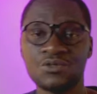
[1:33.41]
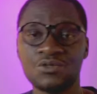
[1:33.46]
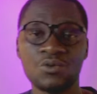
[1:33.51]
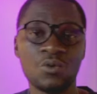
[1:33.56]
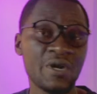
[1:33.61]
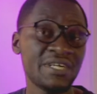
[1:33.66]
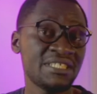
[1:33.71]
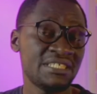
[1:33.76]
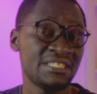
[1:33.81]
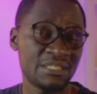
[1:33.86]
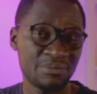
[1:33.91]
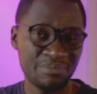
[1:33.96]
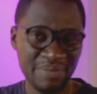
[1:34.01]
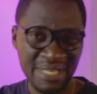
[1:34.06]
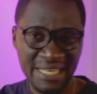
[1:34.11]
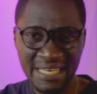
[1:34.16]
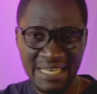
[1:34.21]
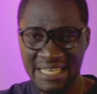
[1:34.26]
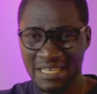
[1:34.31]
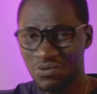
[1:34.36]
to where she's
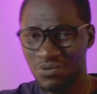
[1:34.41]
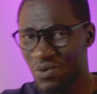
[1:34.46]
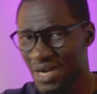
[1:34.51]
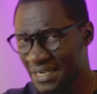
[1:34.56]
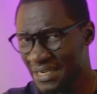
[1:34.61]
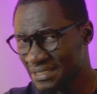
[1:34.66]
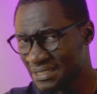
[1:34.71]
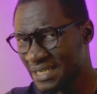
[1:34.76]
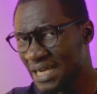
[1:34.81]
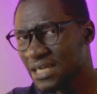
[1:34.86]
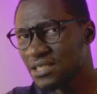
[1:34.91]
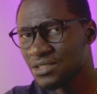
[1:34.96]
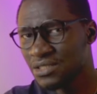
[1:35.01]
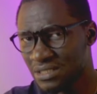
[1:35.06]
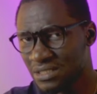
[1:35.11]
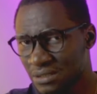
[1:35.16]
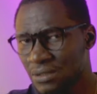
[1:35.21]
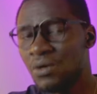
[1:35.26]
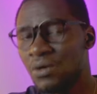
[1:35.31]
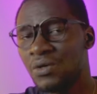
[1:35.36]
been and what is
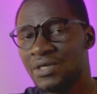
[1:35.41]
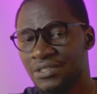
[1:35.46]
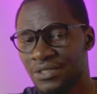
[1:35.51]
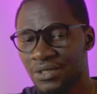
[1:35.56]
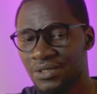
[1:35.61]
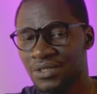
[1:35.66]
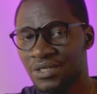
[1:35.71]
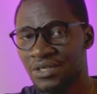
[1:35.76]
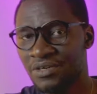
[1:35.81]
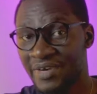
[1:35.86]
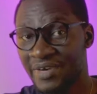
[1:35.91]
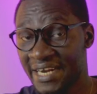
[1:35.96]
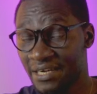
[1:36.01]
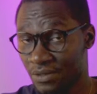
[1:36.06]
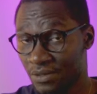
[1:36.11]
actually going on, right?